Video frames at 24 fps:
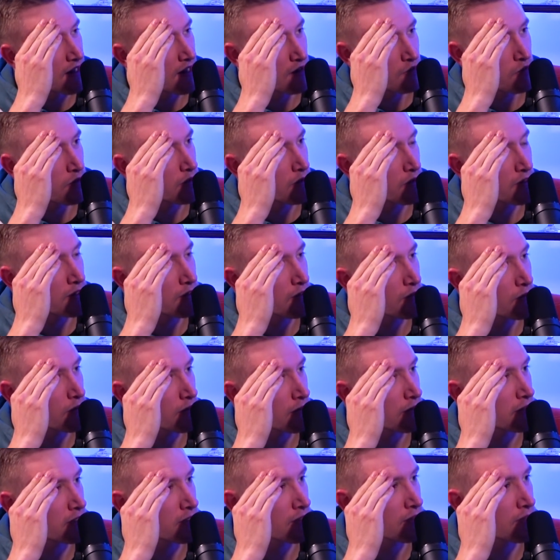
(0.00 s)
Uh, what do I do? What
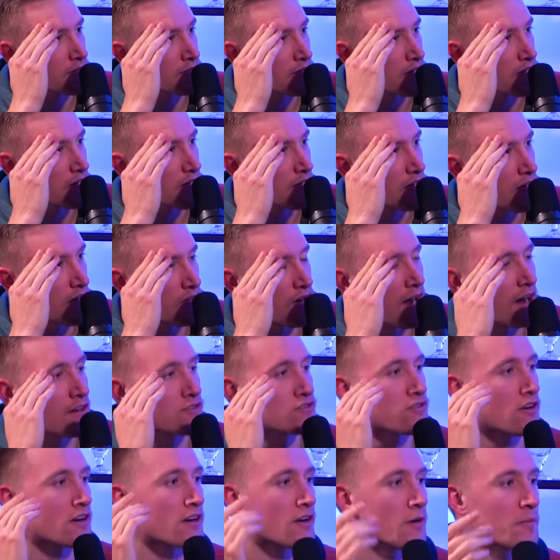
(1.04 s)
do I do? All right, I'll
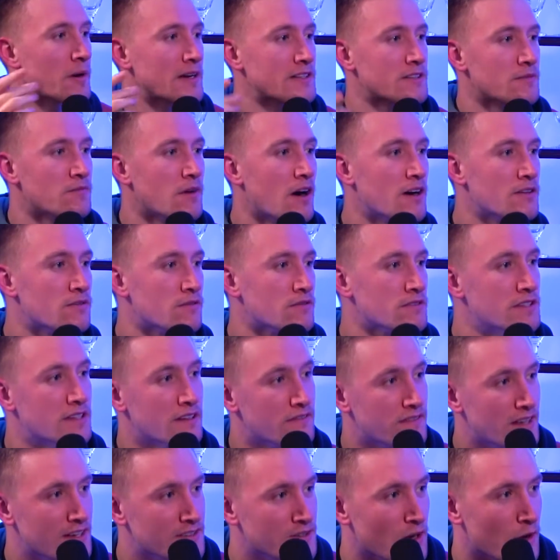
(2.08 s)
try to go back to my door, see
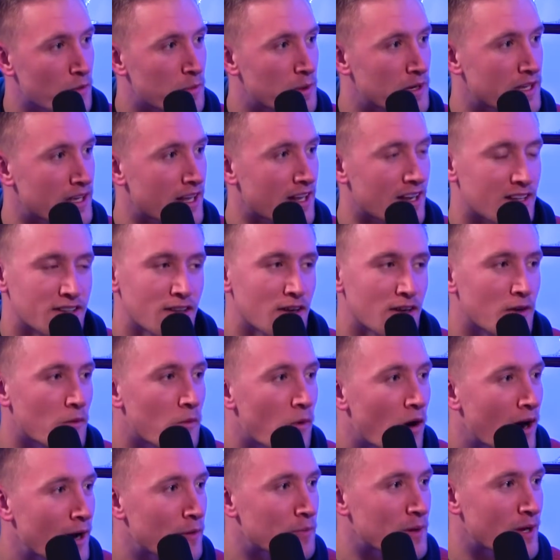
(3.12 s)
if that's open again. I don't know
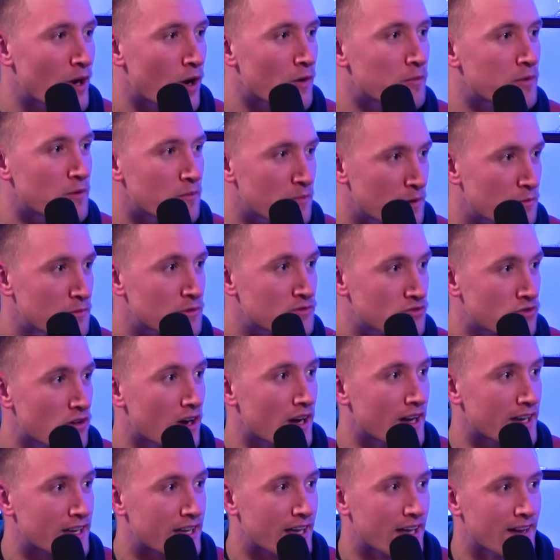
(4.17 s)
why it'd be open, but we'll
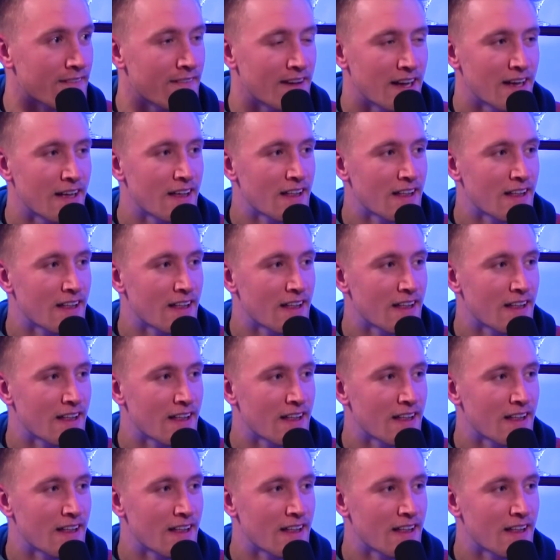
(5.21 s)
try it again.